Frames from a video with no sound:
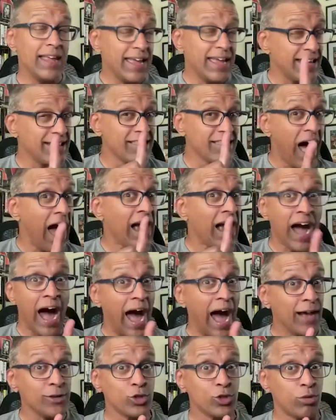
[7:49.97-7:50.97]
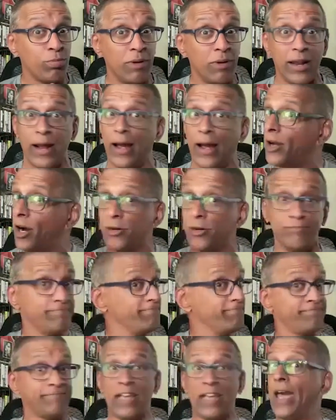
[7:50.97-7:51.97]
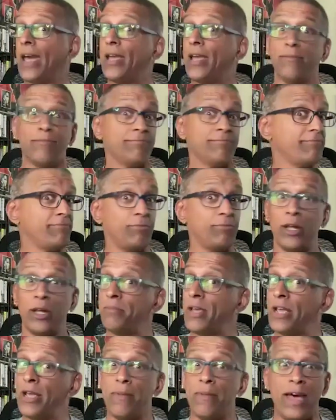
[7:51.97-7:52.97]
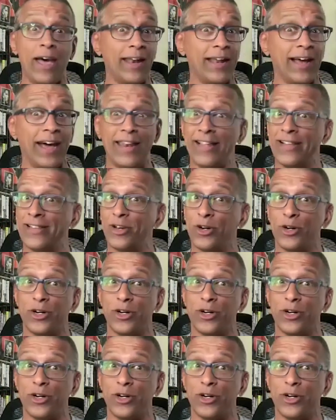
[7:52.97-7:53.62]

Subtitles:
he'd lock eyes with me, and I'd go, "Hey, wasn't me, man. I didn't do